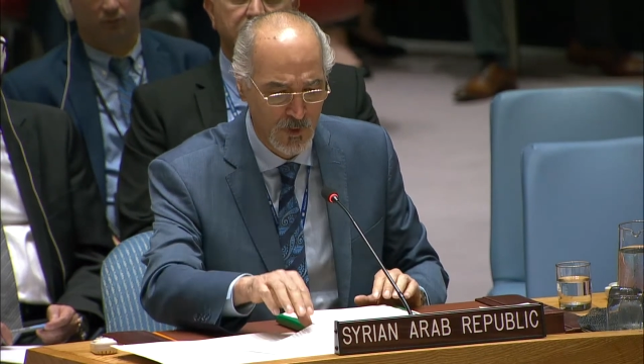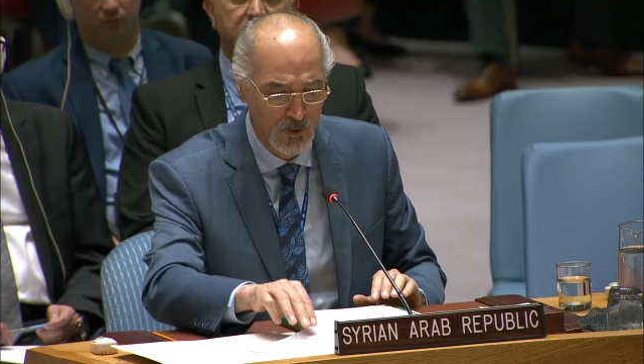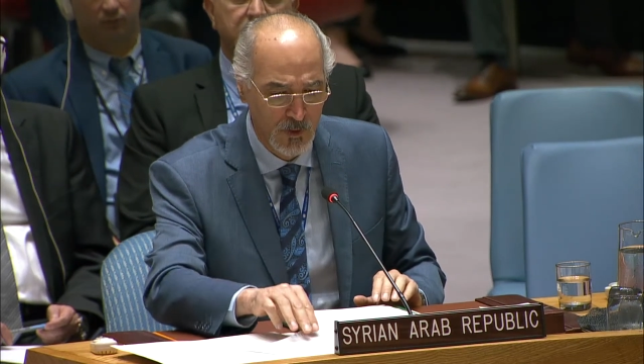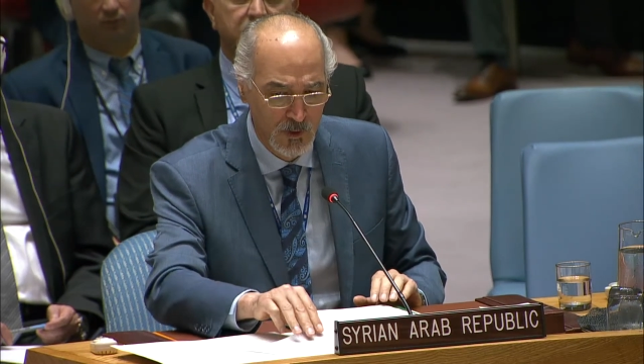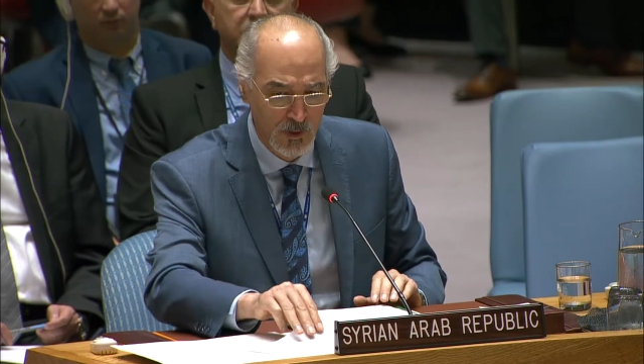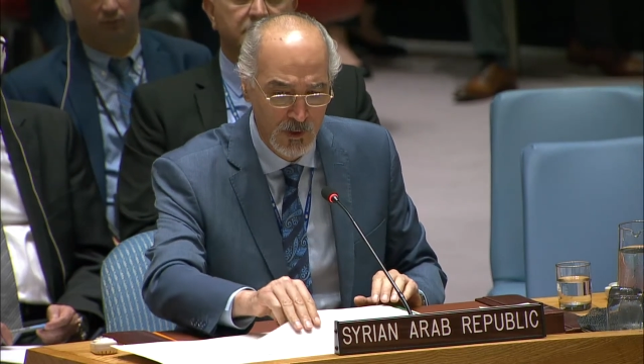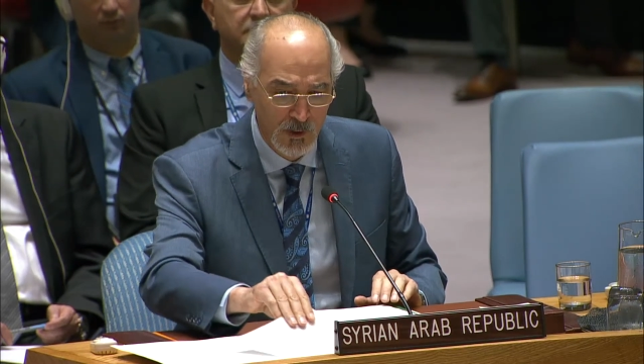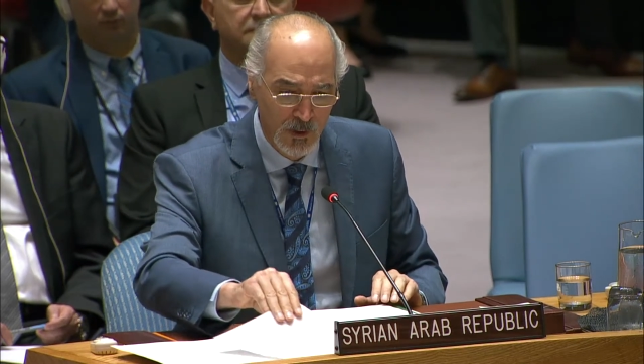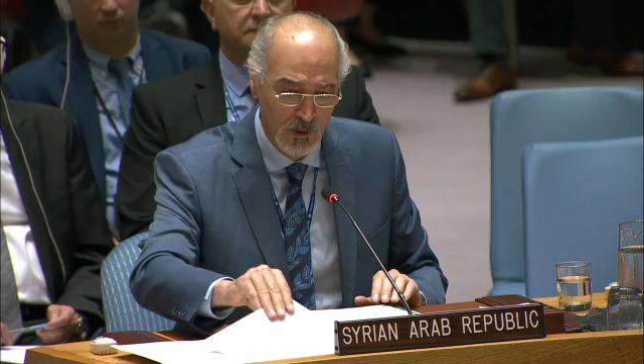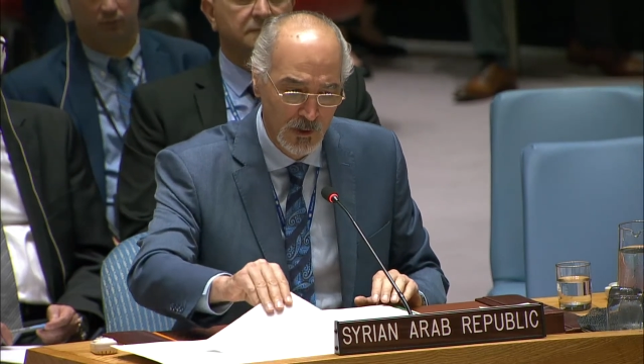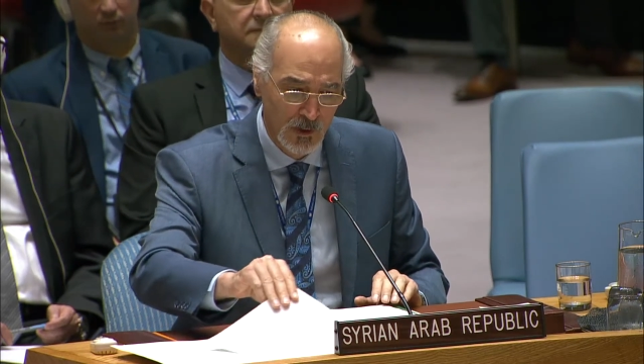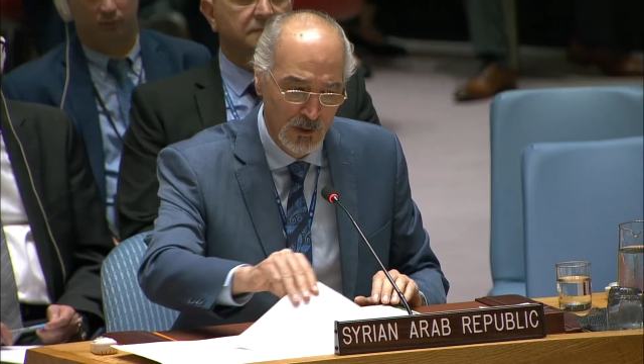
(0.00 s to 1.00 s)
this
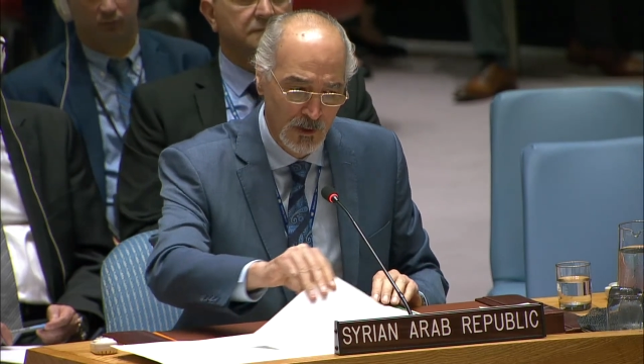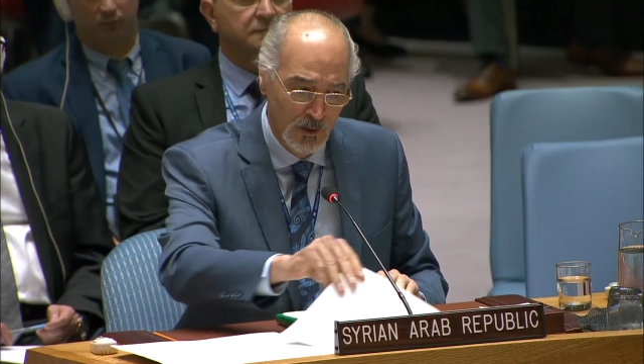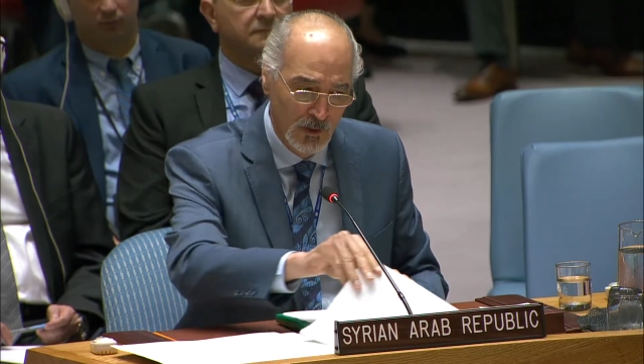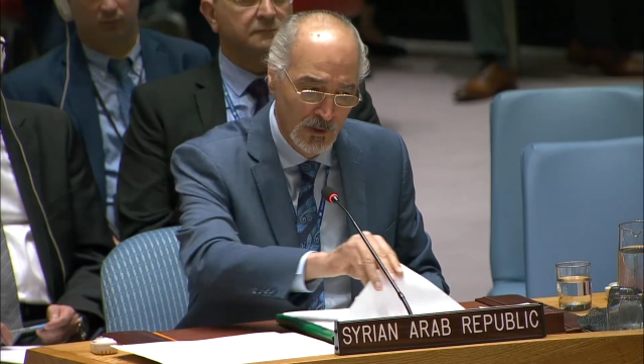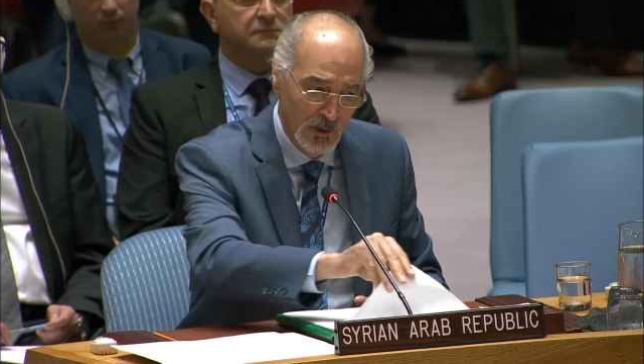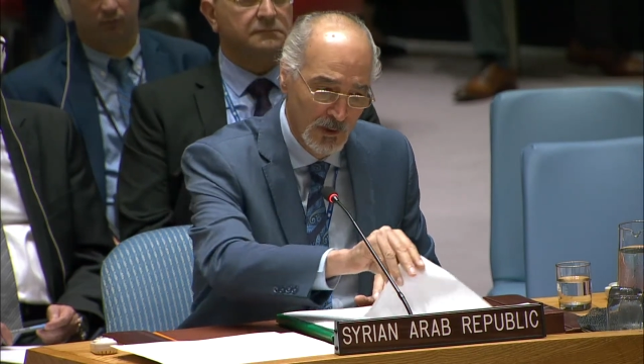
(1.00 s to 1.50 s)
presidency.